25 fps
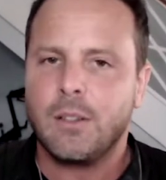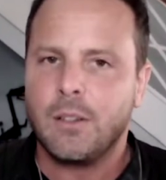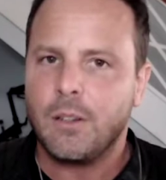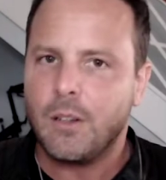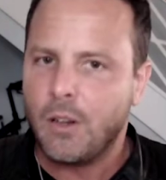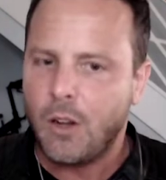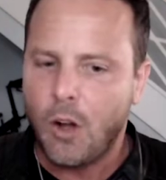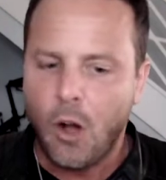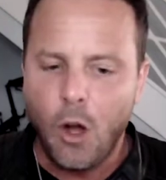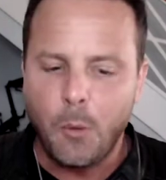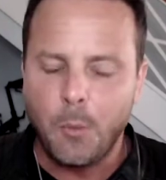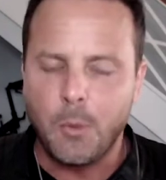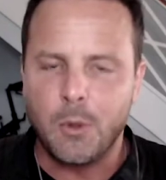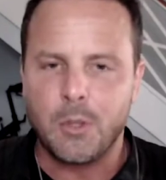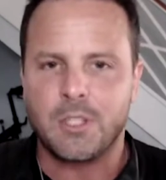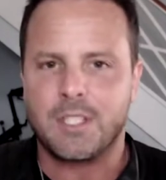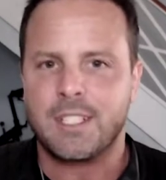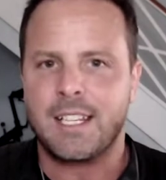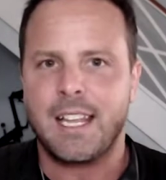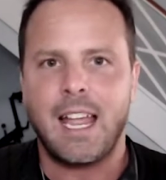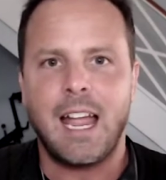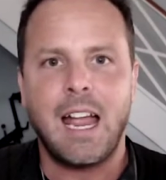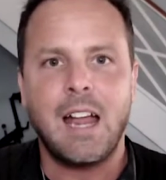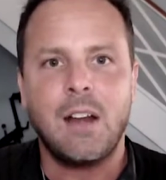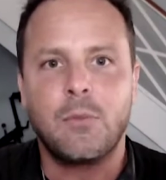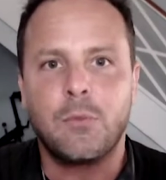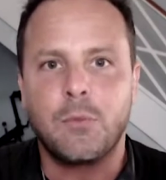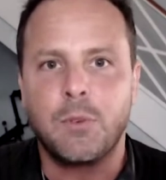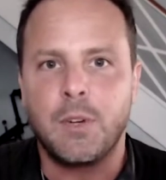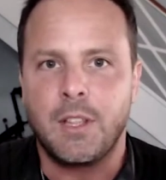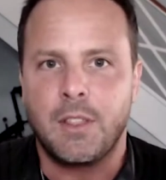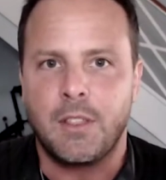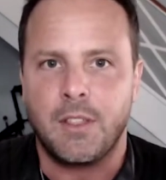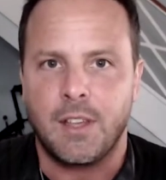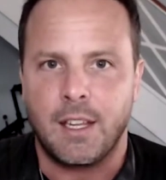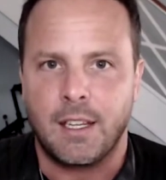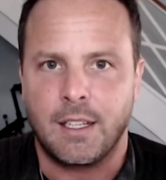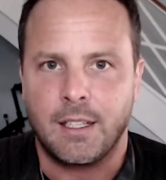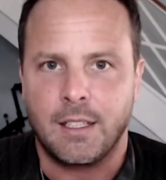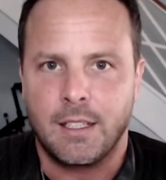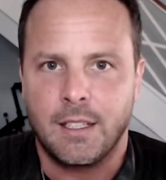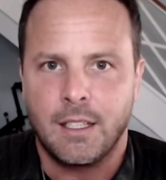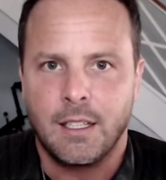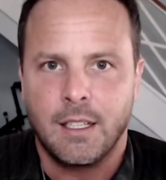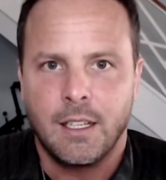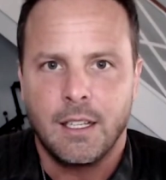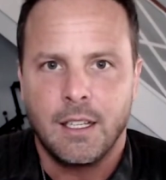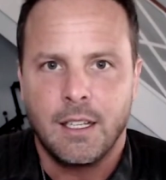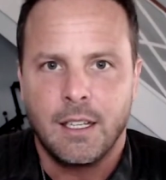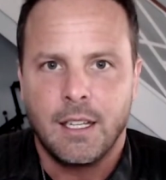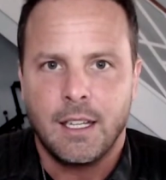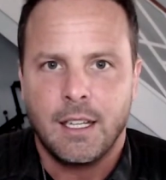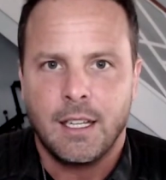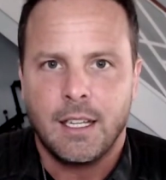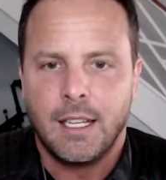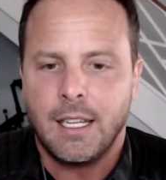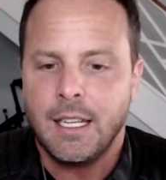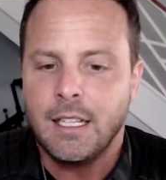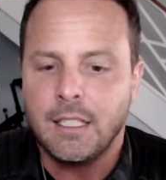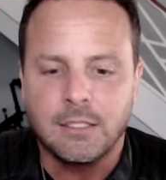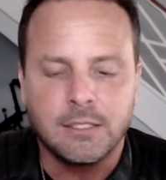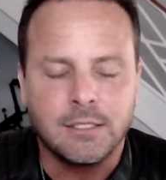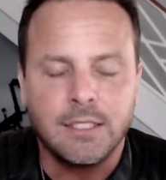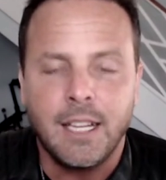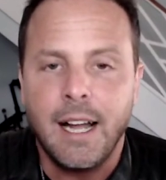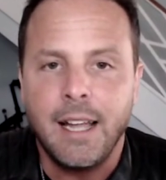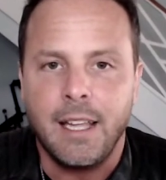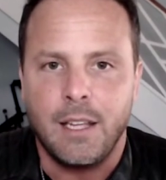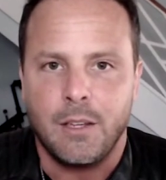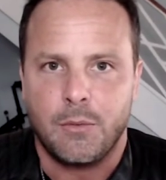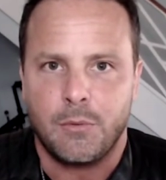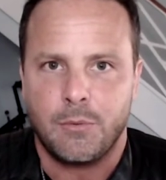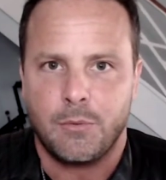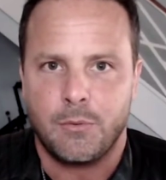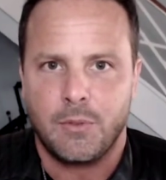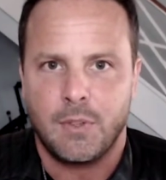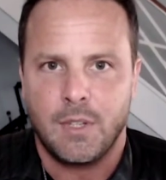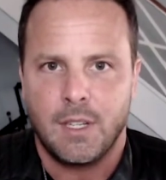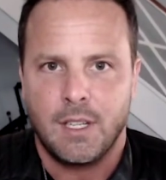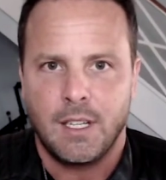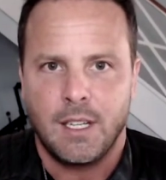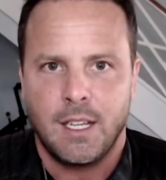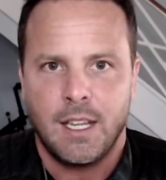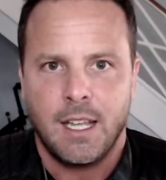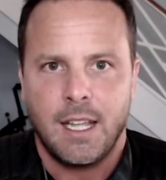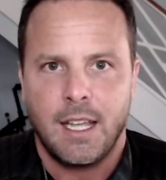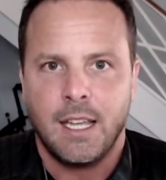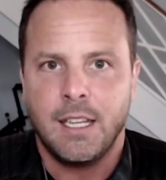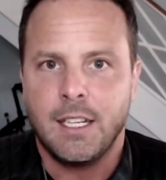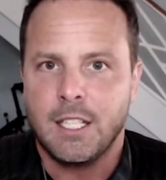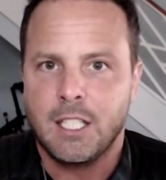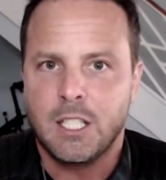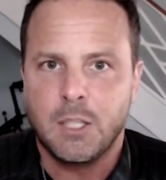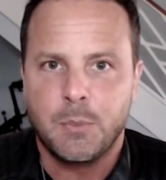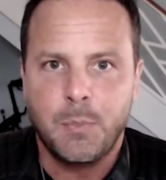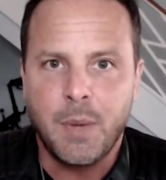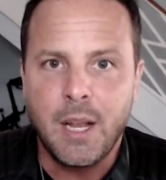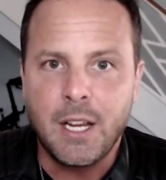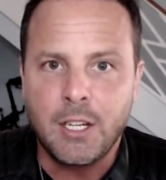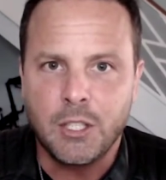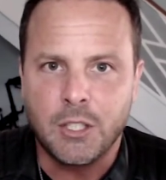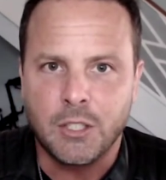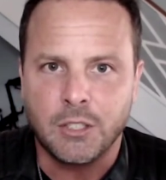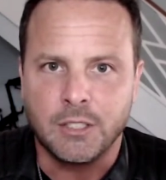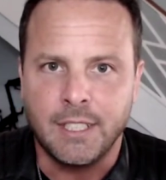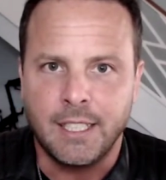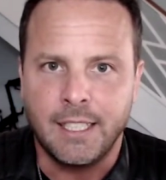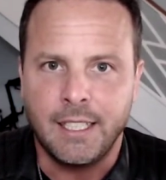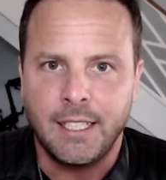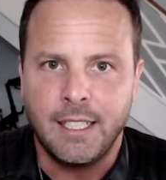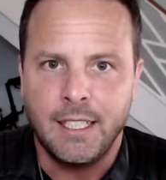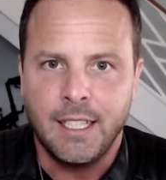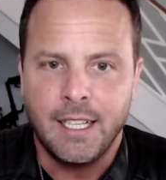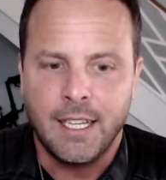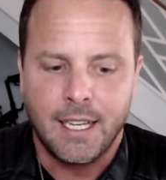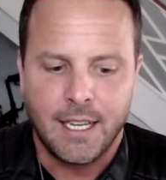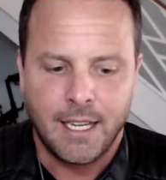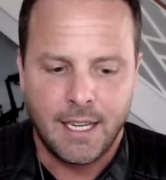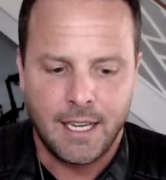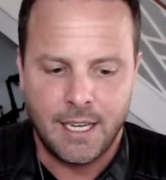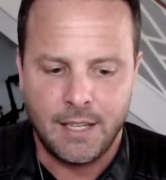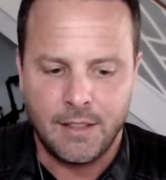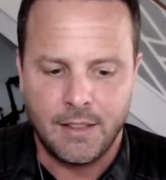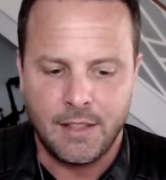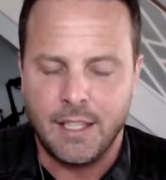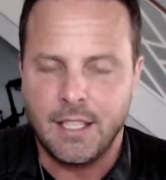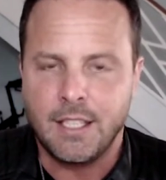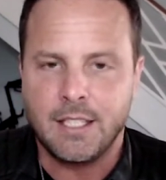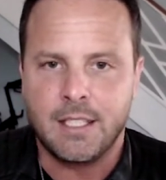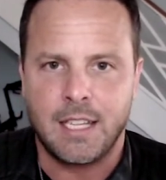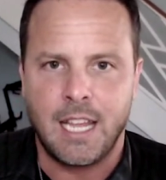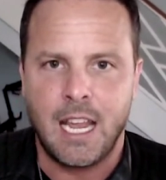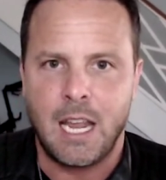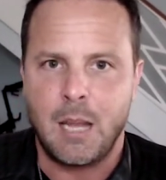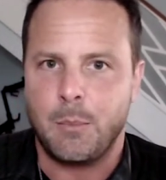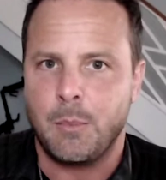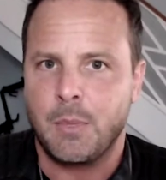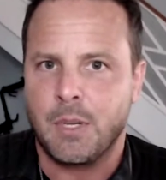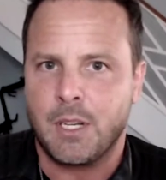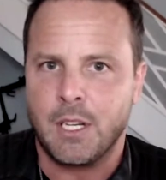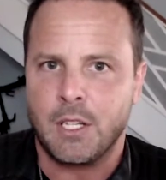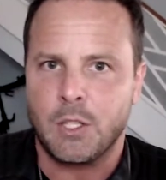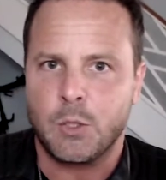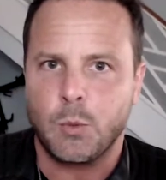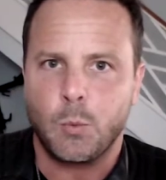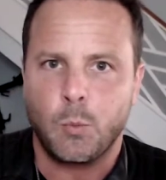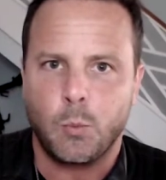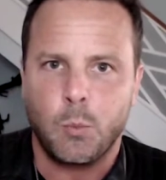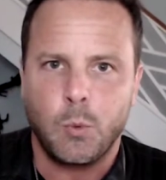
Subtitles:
almost everything in life, and especially in this game, because